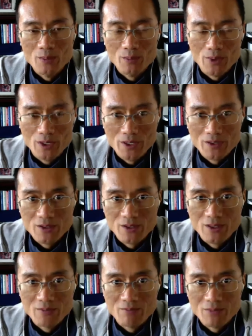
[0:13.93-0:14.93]
but
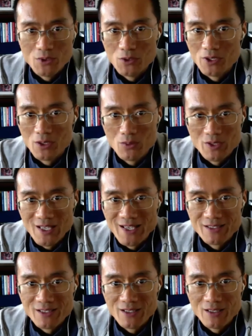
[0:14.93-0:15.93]
he was
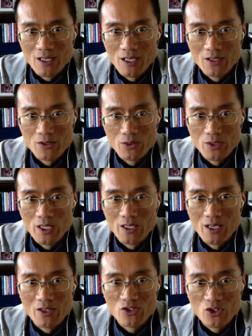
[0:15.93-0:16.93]
asking how should he
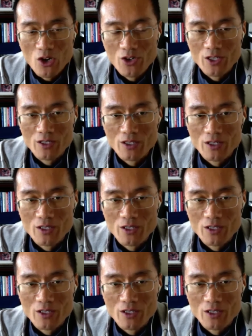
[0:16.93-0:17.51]
get started.